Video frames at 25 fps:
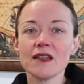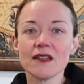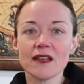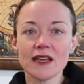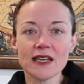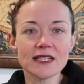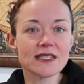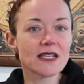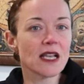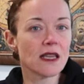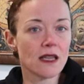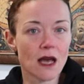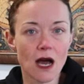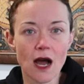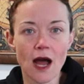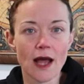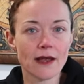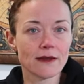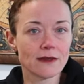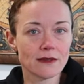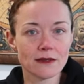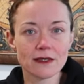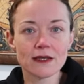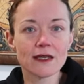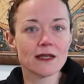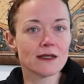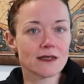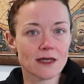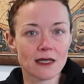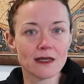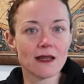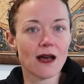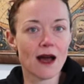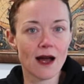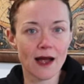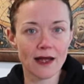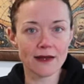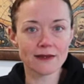it's a lot, it's a
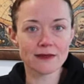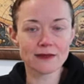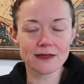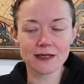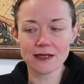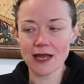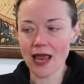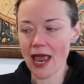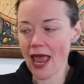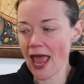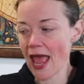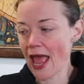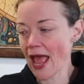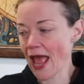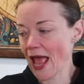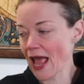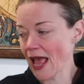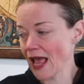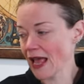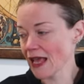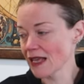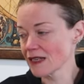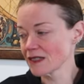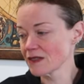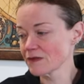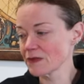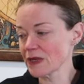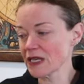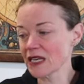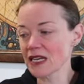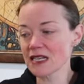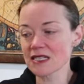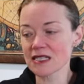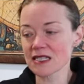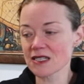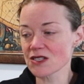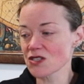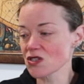lot. And
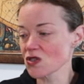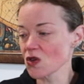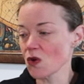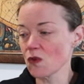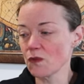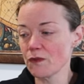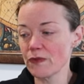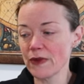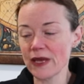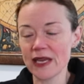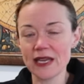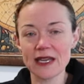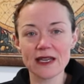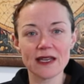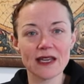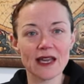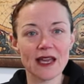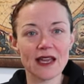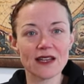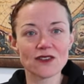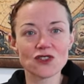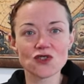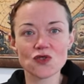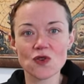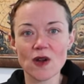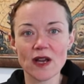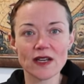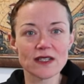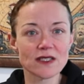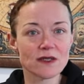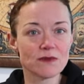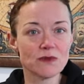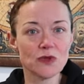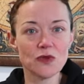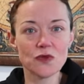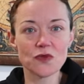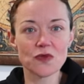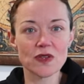because it's so big and trying to
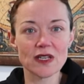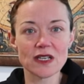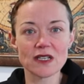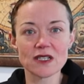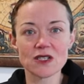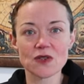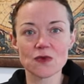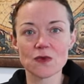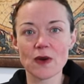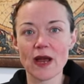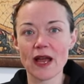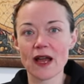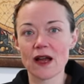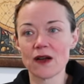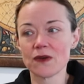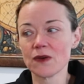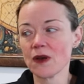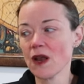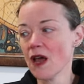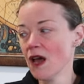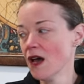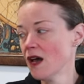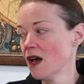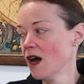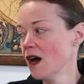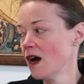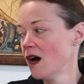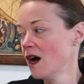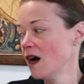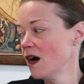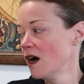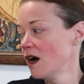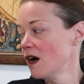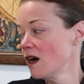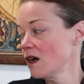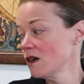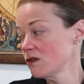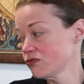move things around,
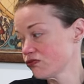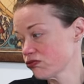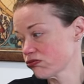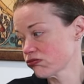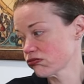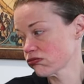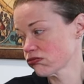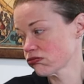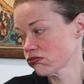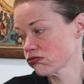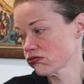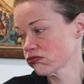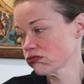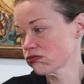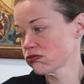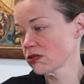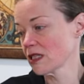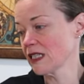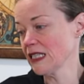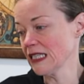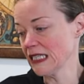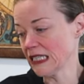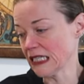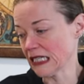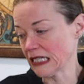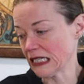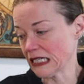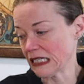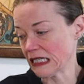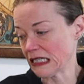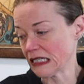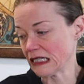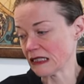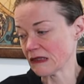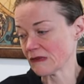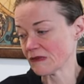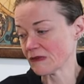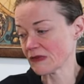oh,
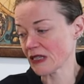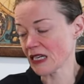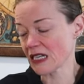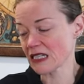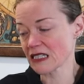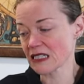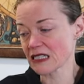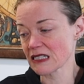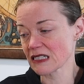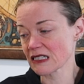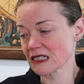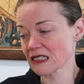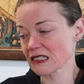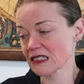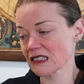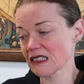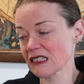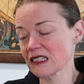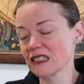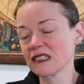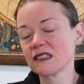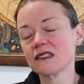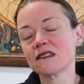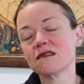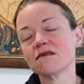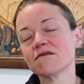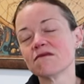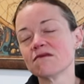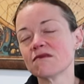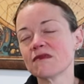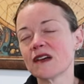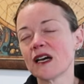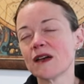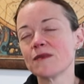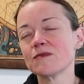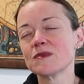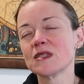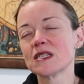yeah, that's,
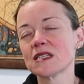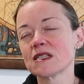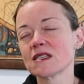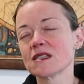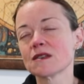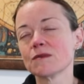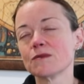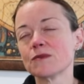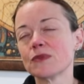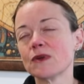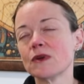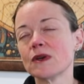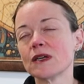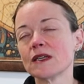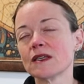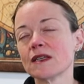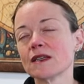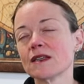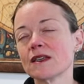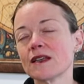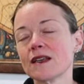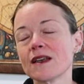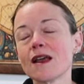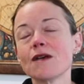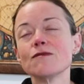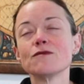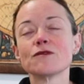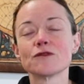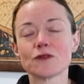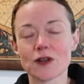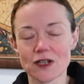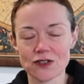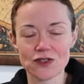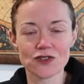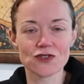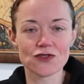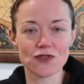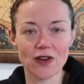I'm disappointed and I'm
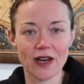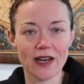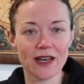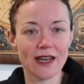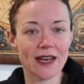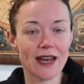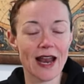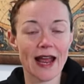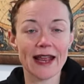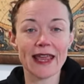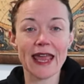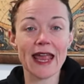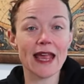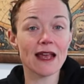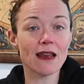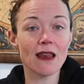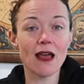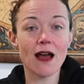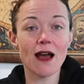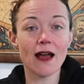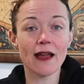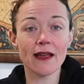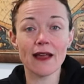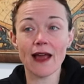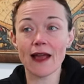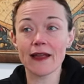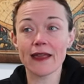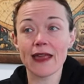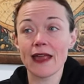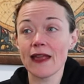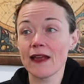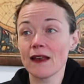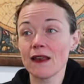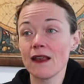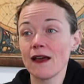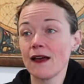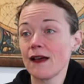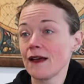frustrated. I can't lie, I
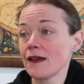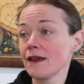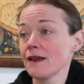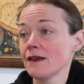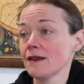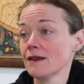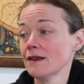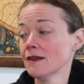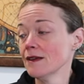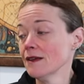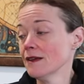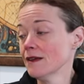can't lie.